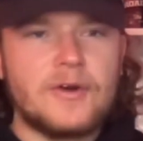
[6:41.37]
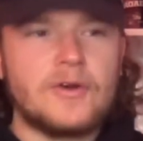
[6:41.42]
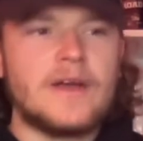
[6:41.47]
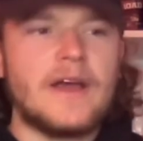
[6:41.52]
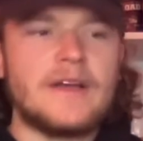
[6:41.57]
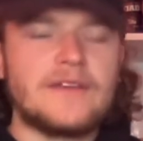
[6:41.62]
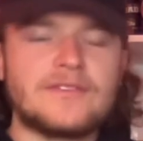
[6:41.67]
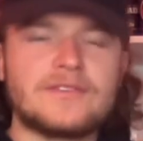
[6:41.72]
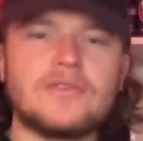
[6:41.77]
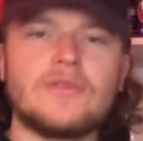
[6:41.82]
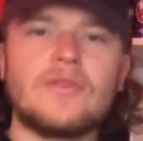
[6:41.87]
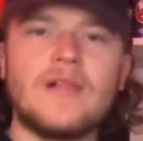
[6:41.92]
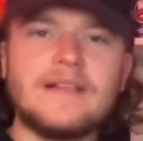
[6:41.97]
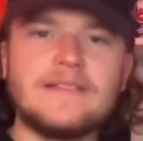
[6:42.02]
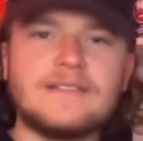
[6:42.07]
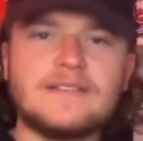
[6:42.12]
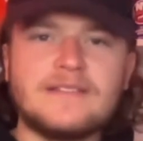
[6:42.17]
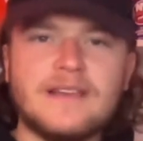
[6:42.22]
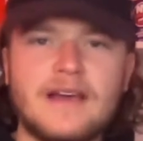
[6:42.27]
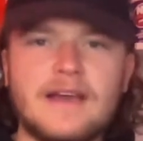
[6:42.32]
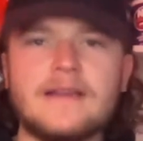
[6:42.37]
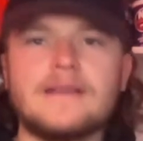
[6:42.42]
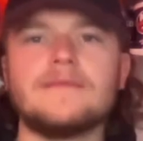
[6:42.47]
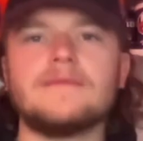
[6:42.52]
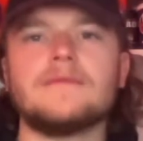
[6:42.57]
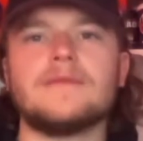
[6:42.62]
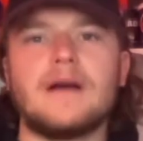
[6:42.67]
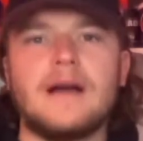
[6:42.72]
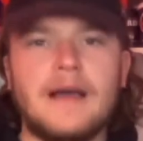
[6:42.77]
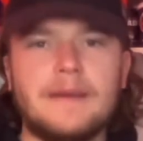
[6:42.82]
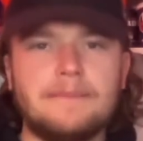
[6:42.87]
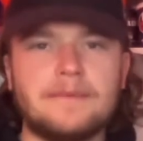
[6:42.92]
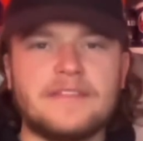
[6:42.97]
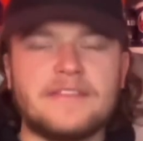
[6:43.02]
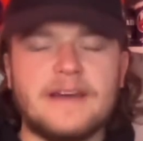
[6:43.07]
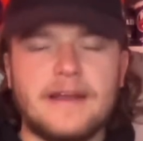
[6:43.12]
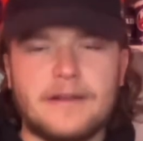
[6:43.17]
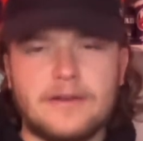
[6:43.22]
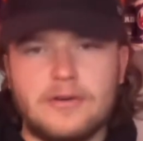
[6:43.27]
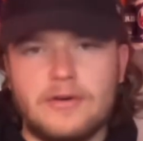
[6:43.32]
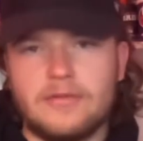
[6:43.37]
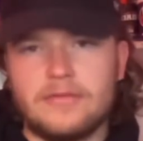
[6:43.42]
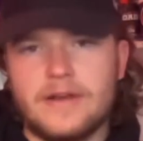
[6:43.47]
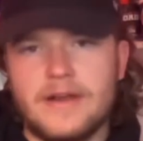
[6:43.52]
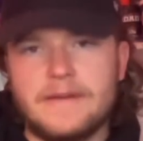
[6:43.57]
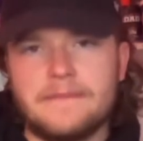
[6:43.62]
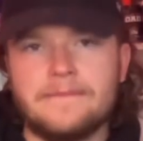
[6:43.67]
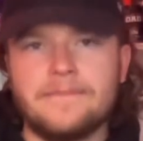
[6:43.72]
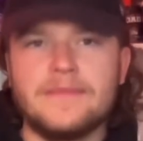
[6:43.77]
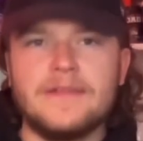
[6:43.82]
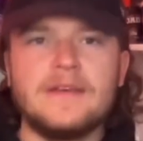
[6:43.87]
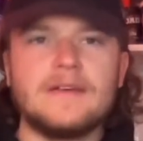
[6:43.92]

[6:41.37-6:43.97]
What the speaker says: Okay, so let's say, hypothetical, right?